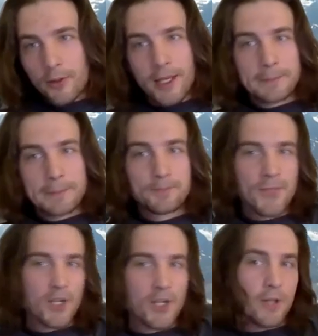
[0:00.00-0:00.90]
Okay?
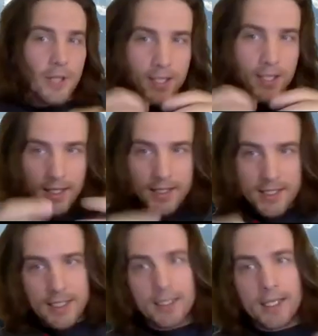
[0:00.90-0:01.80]
So it
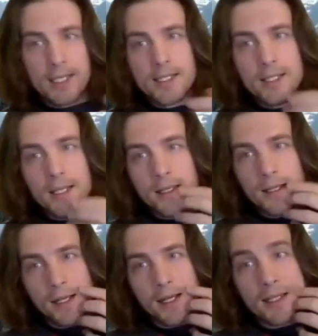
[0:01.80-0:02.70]
still is
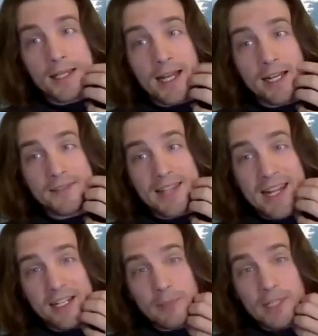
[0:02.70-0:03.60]
a lot of
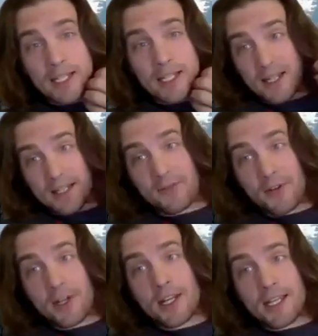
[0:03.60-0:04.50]
data, but it's very